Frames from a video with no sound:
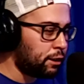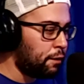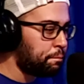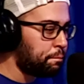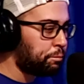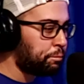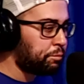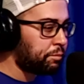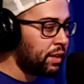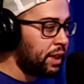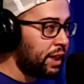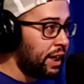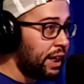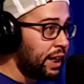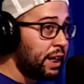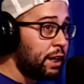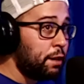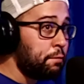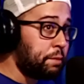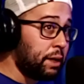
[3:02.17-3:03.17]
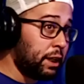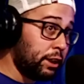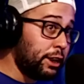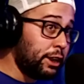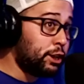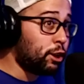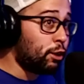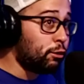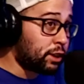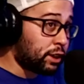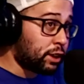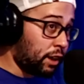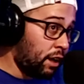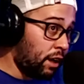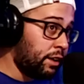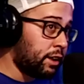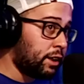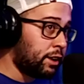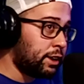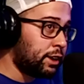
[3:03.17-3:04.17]
Mm-hmm. Billy Joe
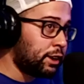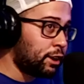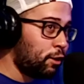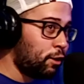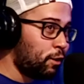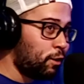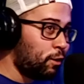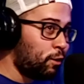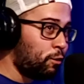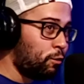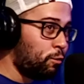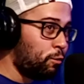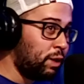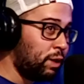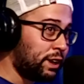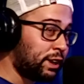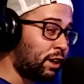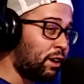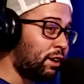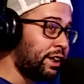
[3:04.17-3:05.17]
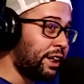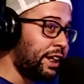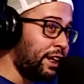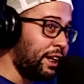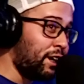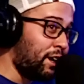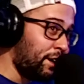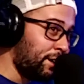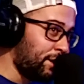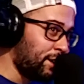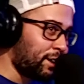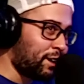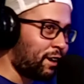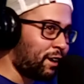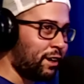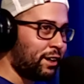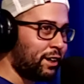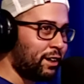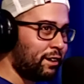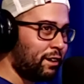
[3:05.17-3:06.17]
Saunders was on the
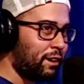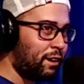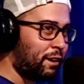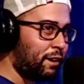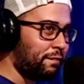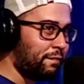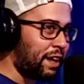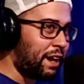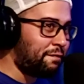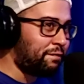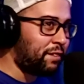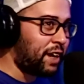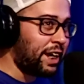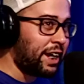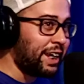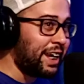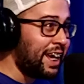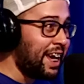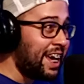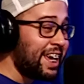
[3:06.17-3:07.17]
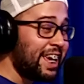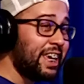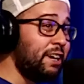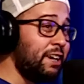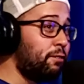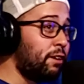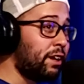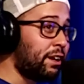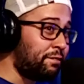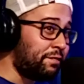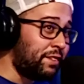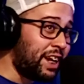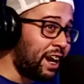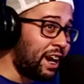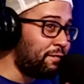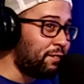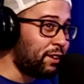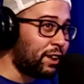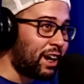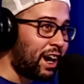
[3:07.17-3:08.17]
undercard of that right. fight. He would have
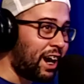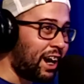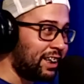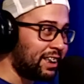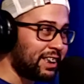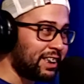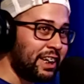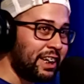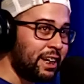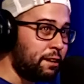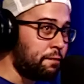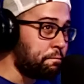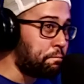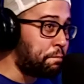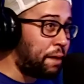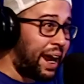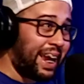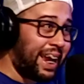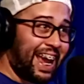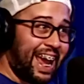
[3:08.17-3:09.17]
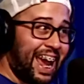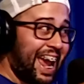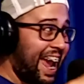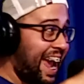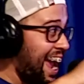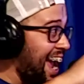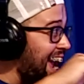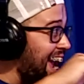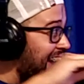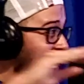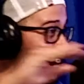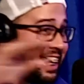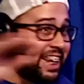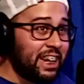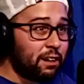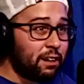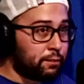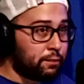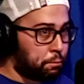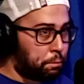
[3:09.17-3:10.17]
never got seen by any
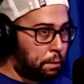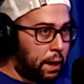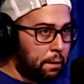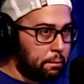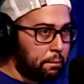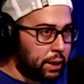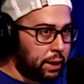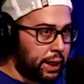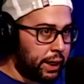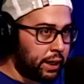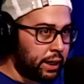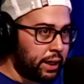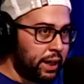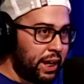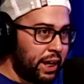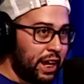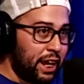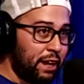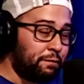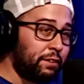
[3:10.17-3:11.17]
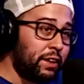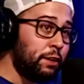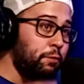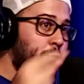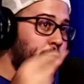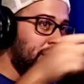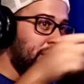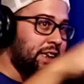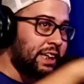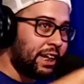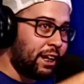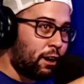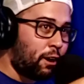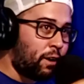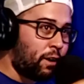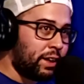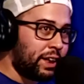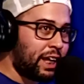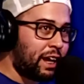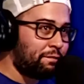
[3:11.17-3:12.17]
of the public if he wasn't
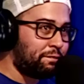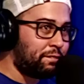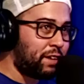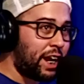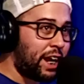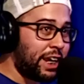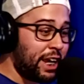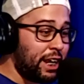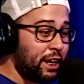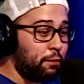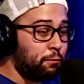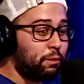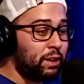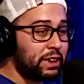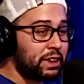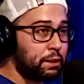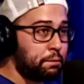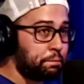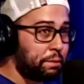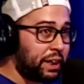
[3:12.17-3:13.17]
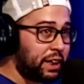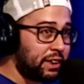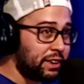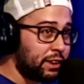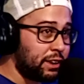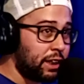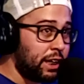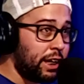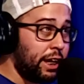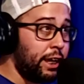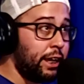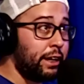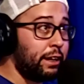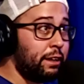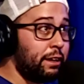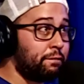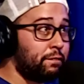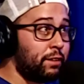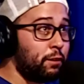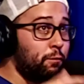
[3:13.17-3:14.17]
on that fight and it wasn't because of and
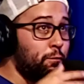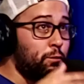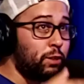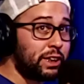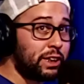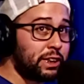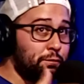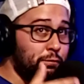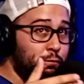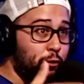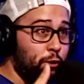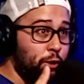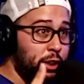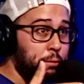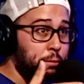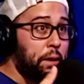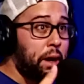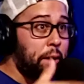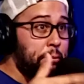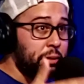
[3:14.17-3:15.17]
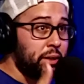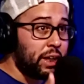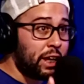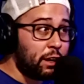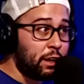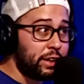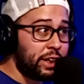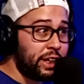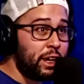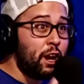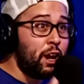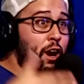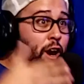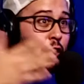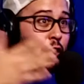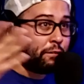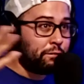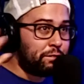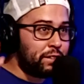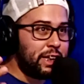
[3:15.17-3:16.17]
if it wasn't for the popularity
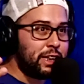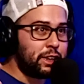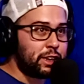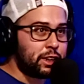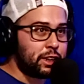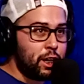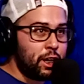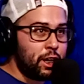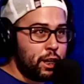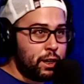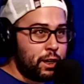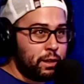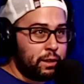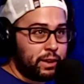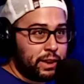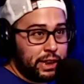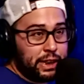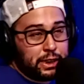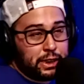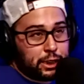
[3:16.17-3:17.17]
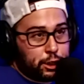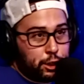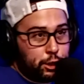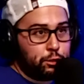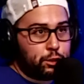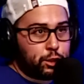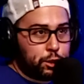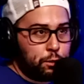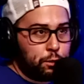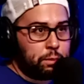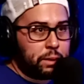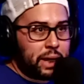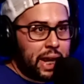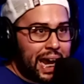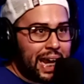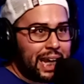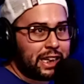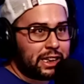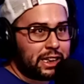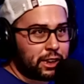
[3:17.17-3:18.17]
of these these YouTube
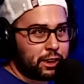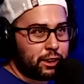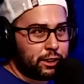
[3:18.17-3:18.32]
guys.